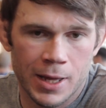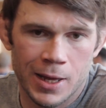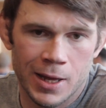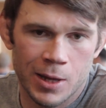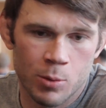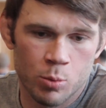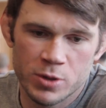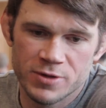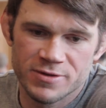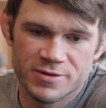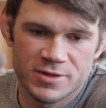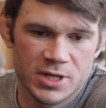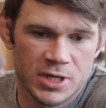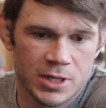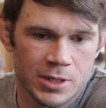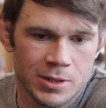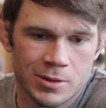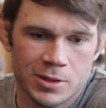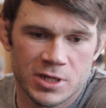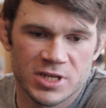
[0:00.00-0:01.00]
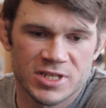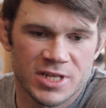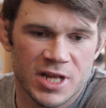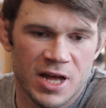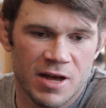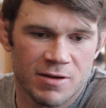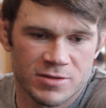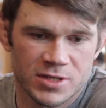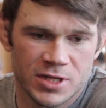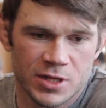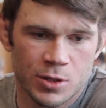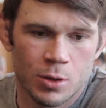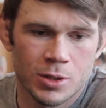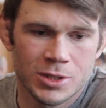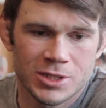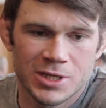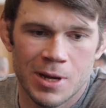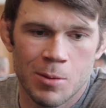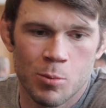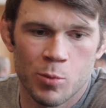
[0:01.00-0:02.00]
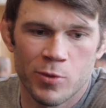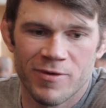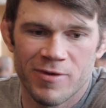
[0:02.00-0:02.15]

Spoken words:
And we've seen Gustafsson, the only time